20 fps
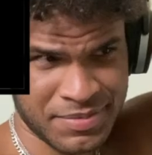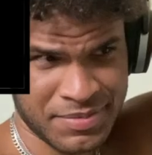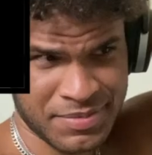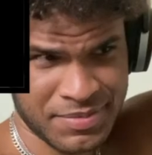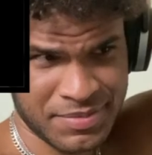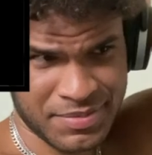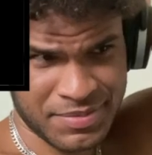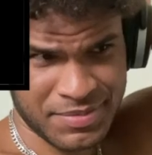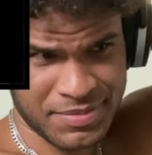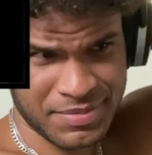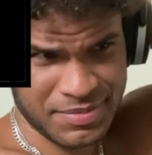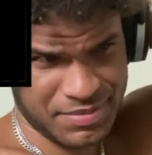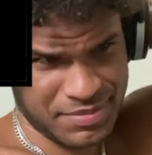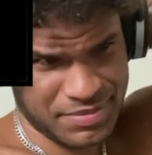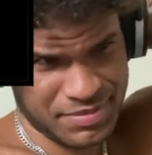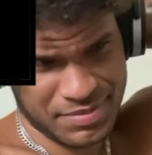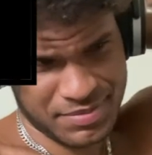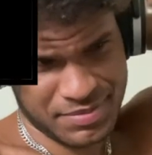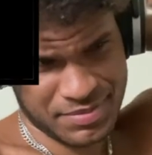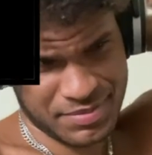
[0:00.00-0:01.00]

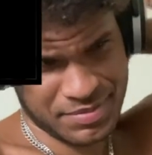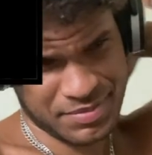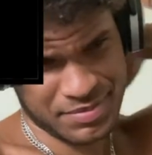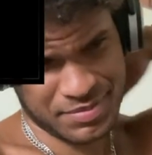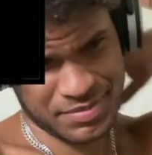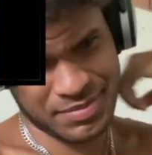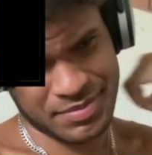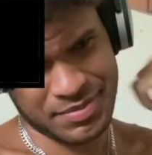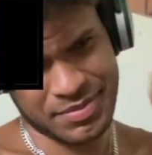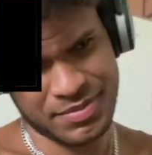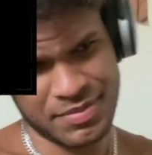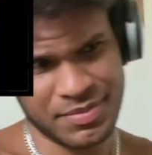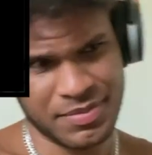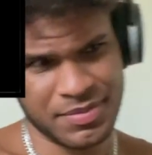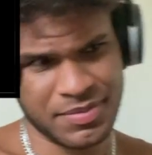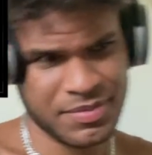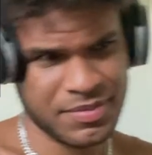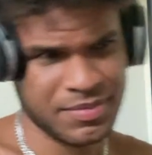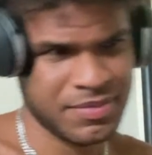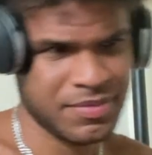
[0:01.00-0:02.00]

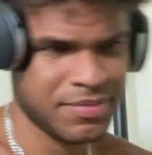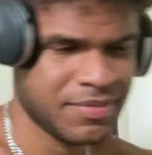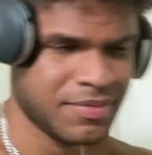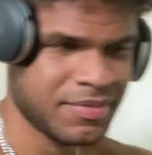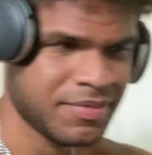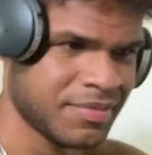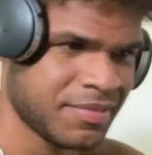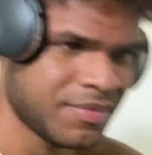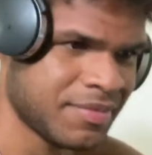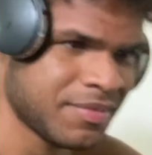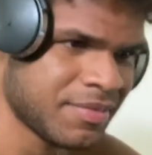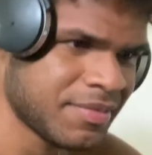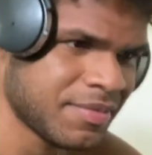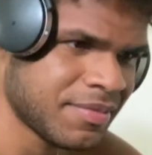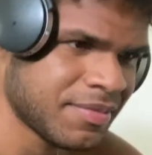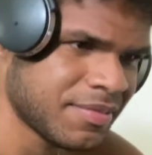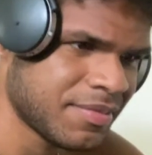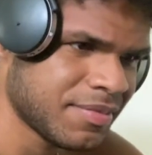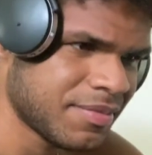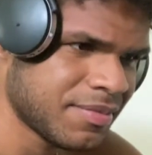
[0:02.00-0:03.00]

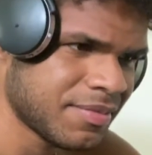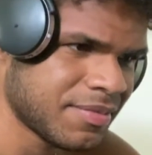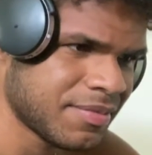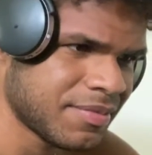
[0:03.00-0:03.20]
Nothing is said.